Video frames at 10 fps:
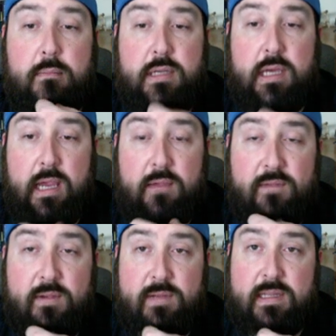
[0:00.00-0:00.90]
you get
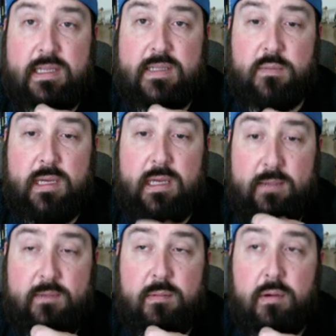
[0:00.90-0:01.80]
50 of these a week
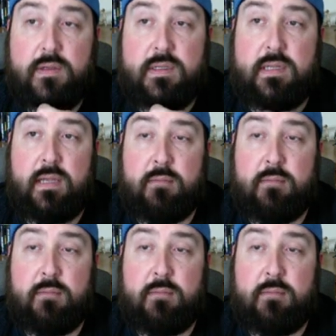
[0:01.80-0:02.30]
if you purchase them